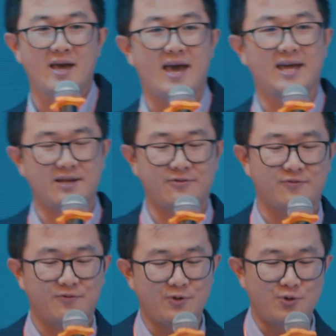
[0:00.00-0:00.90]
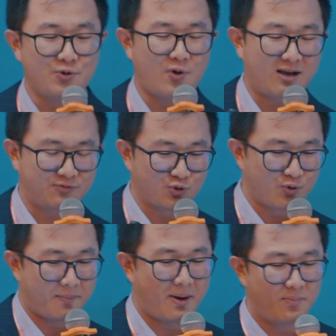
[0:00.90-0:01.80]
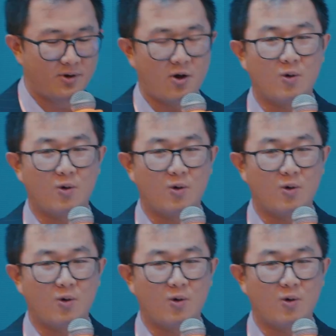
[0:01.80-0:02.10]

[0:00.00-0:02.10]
And if you have to remember